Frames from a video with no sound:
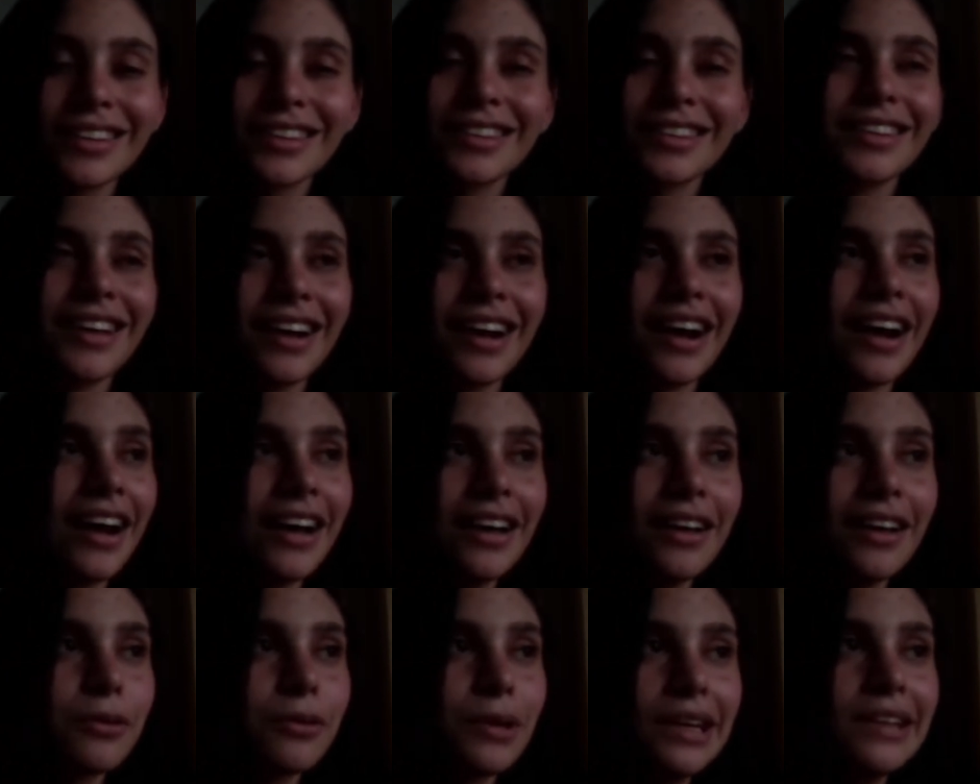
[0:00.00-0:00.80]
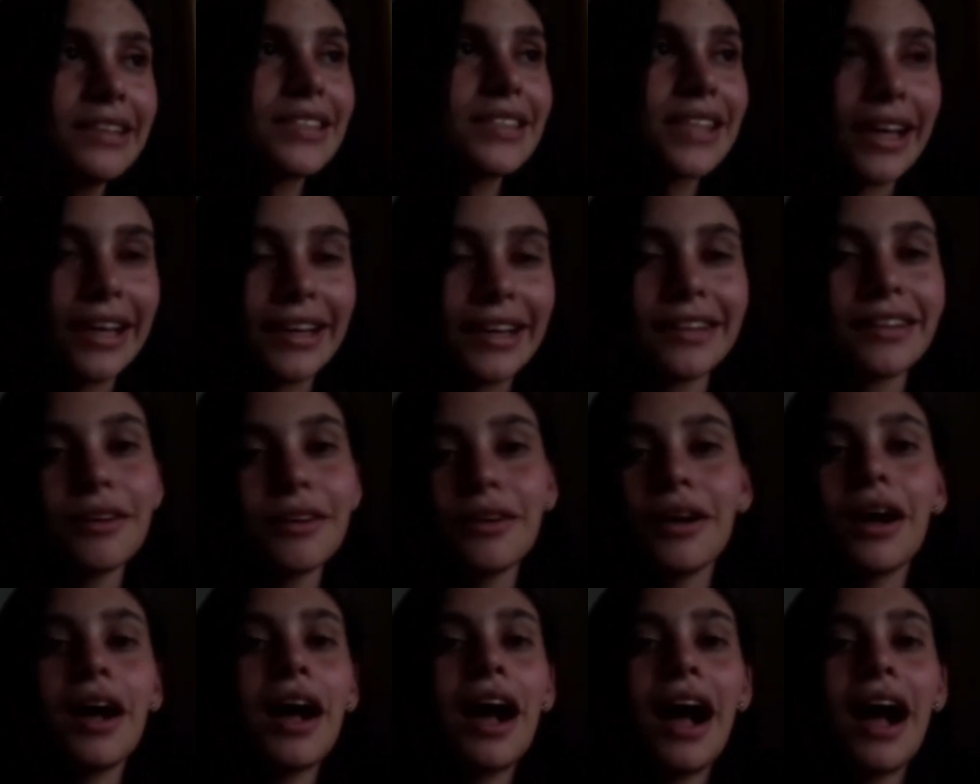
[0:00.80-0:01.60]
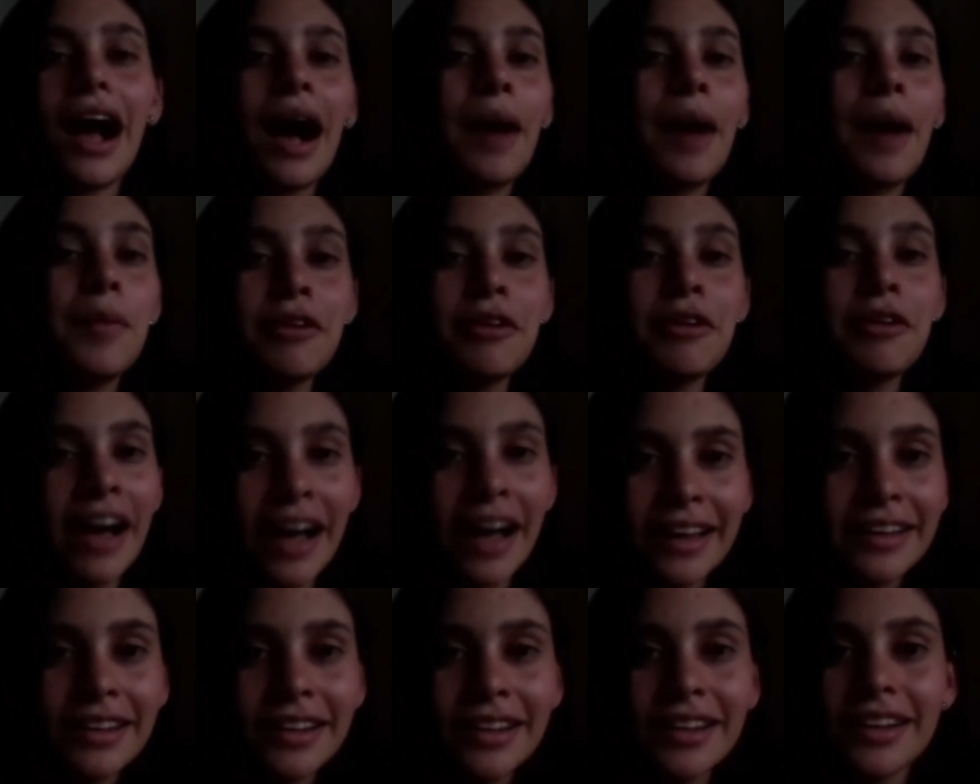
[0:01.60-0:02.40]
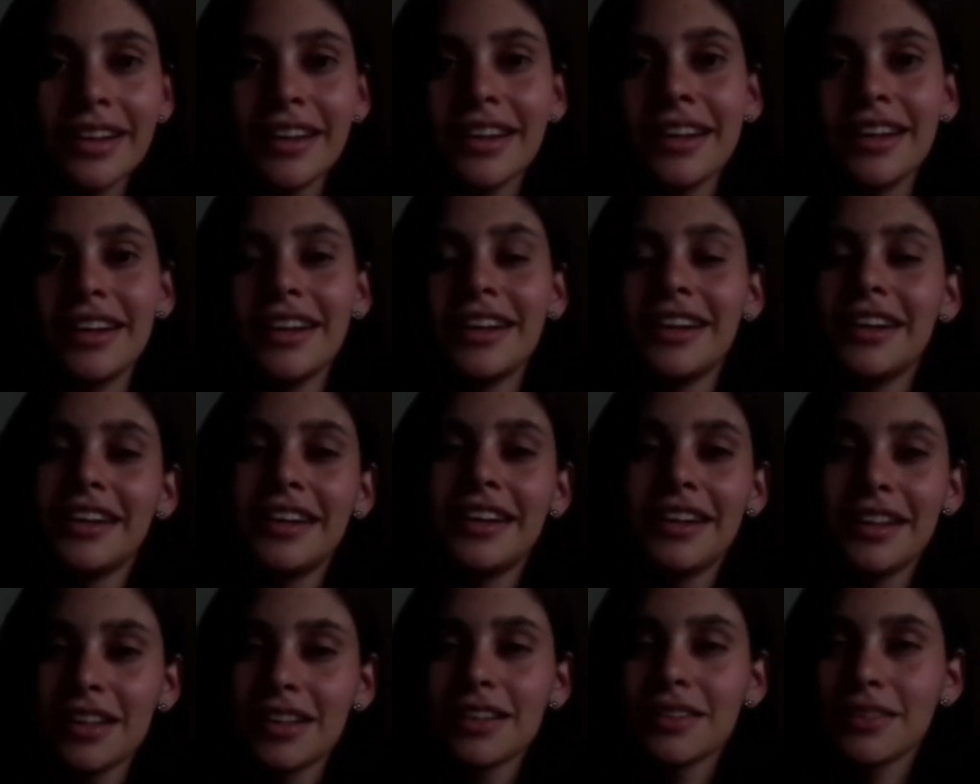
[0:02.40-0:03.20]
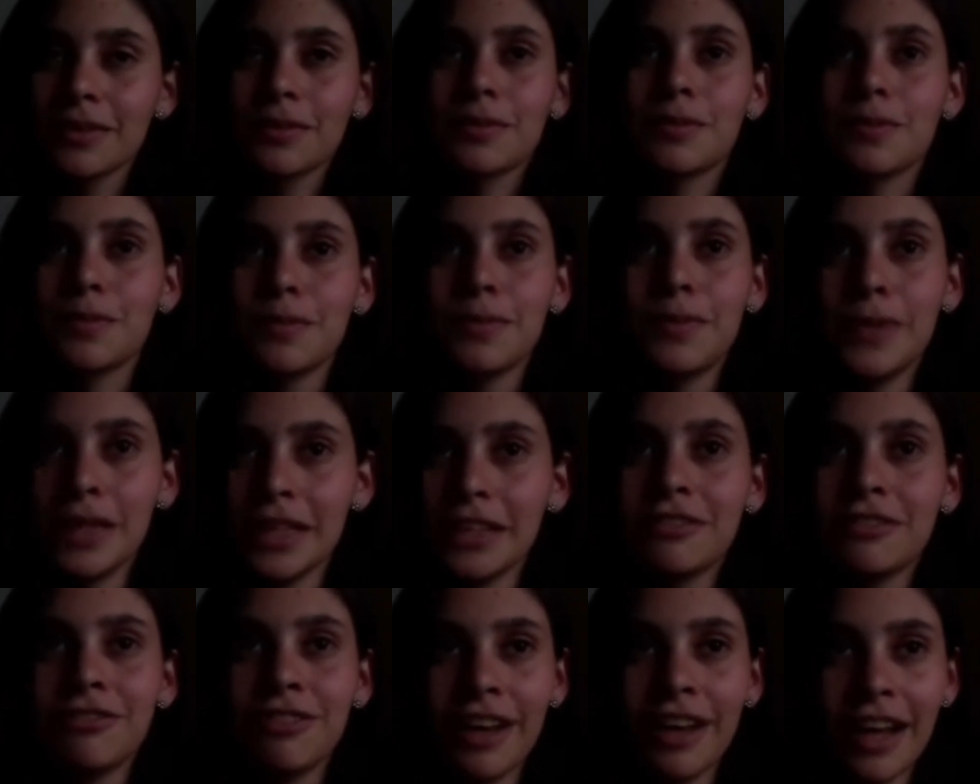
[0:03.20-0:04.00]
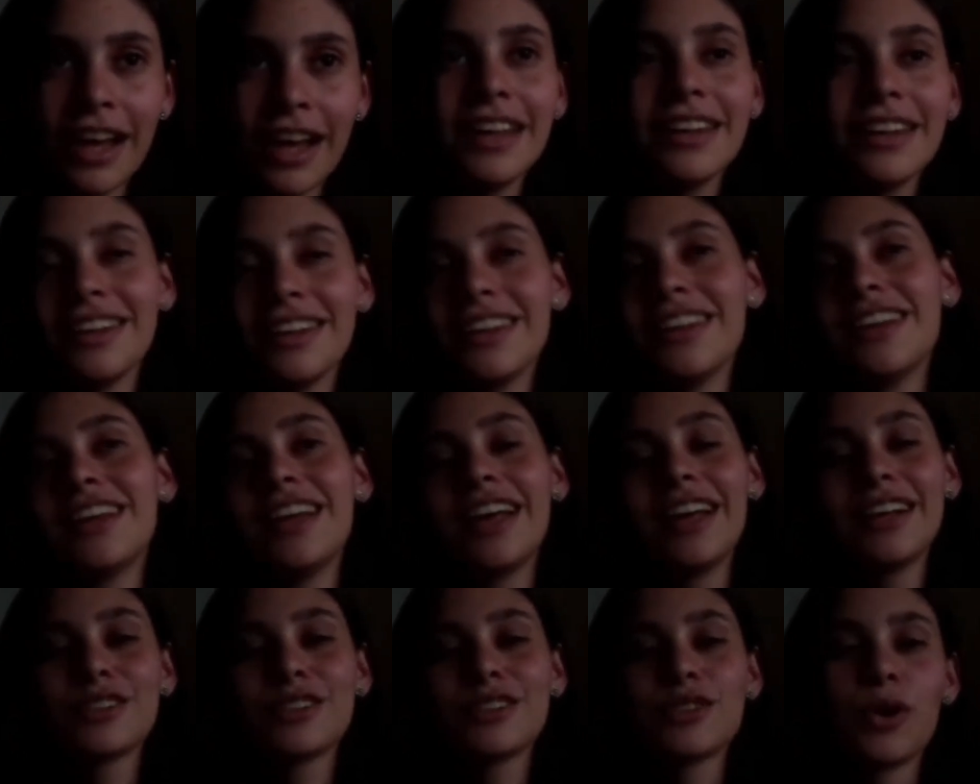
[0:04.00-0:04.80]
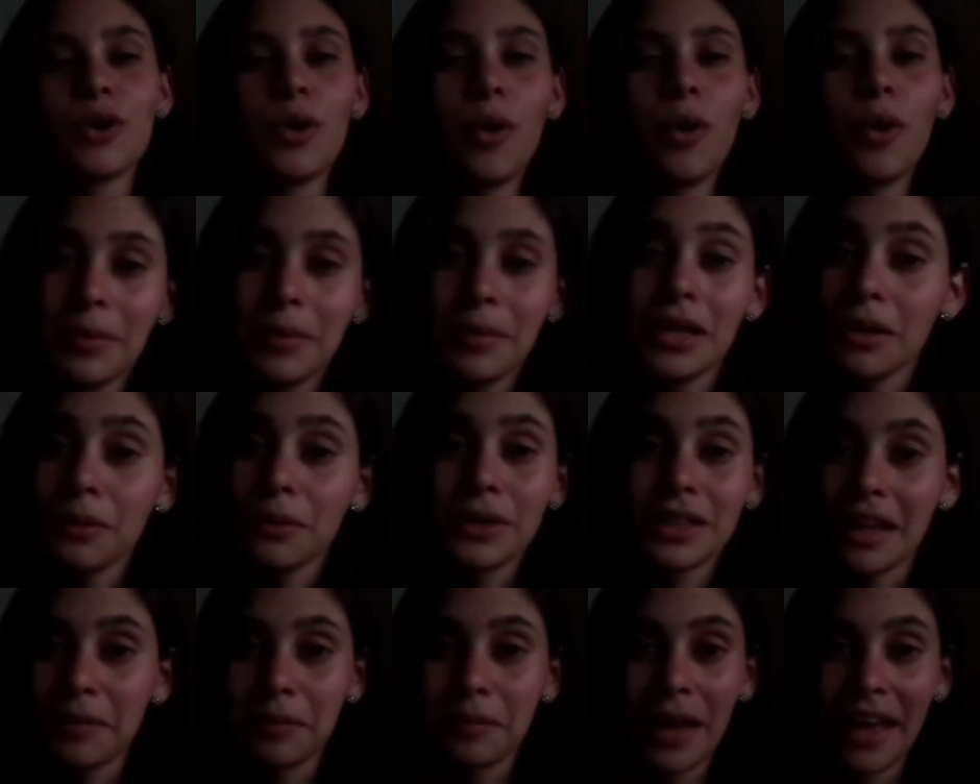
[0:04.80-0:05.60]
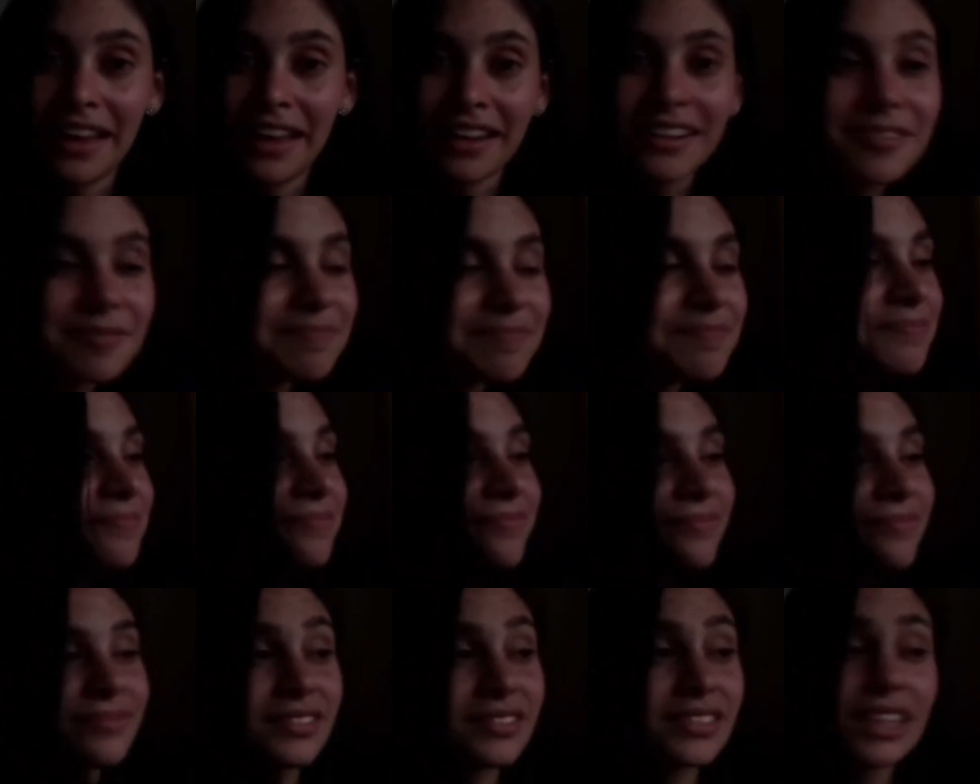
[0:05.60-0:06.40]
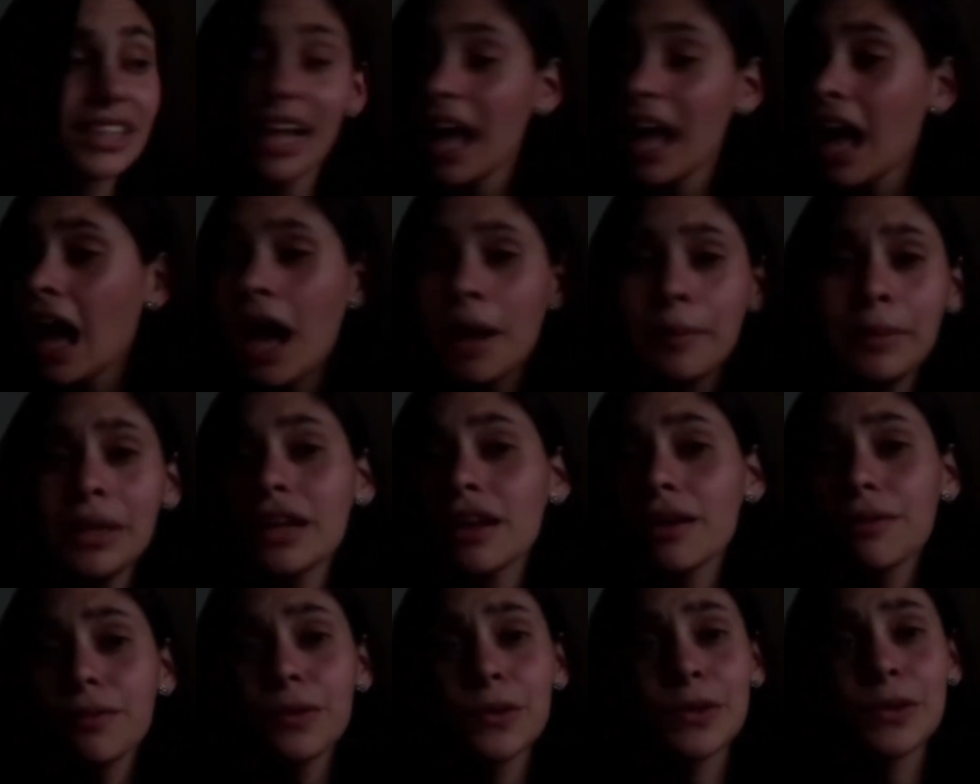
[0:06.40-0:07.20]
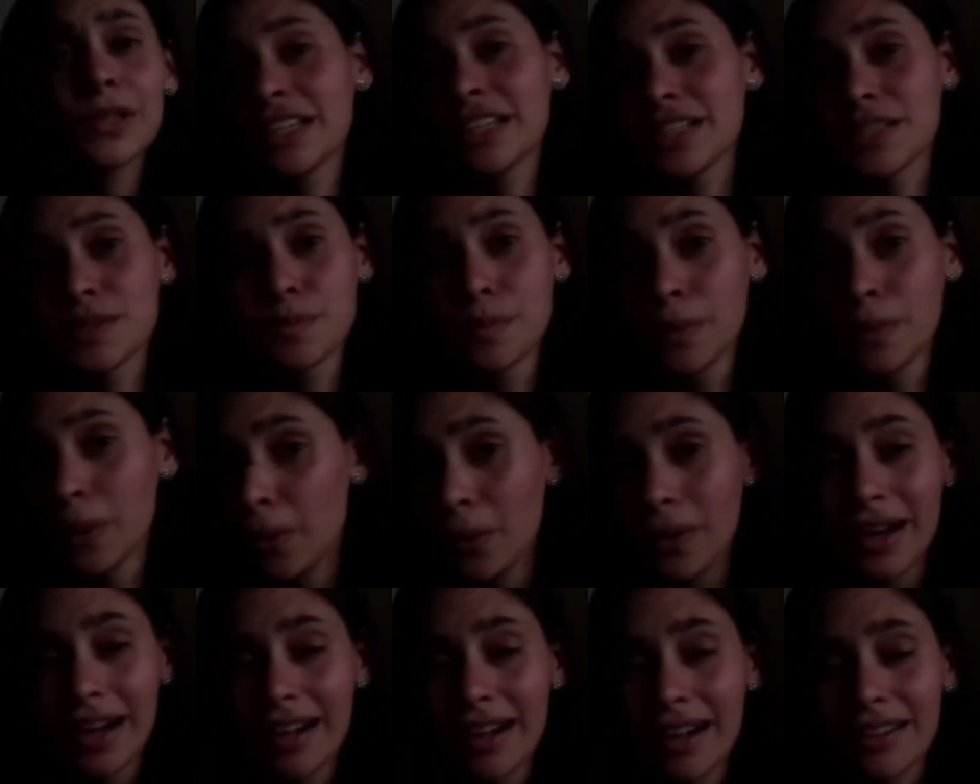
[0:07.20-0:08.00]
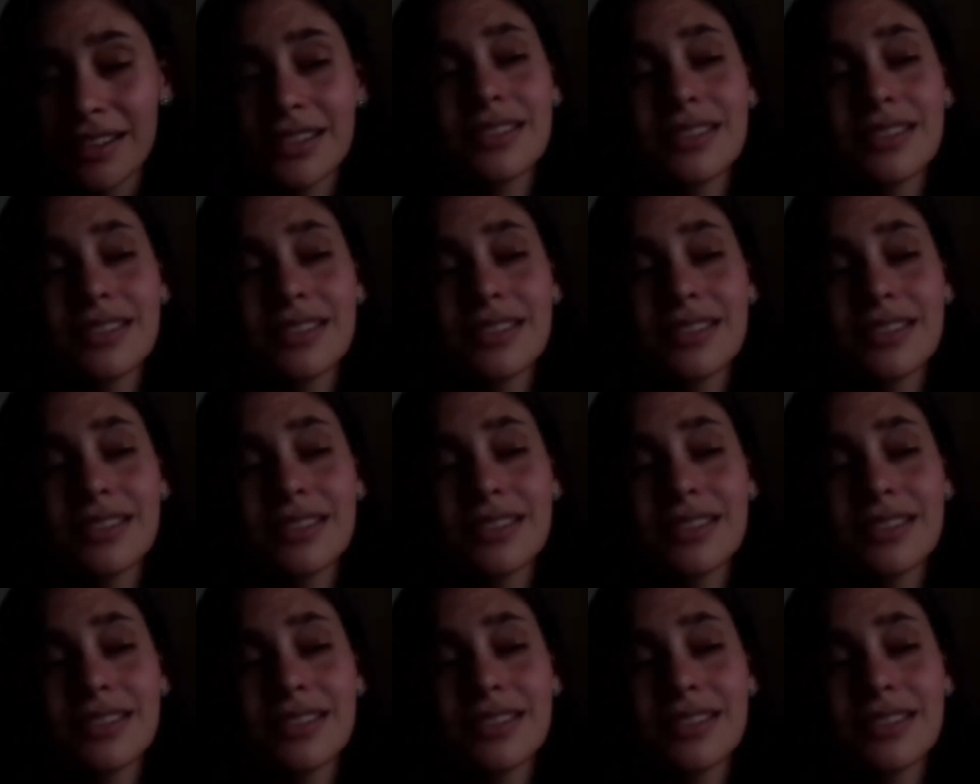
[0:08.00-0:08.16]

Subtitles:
I already said I'm a fan, big fan. So I'm in love with that man. I'm in love with his vocals,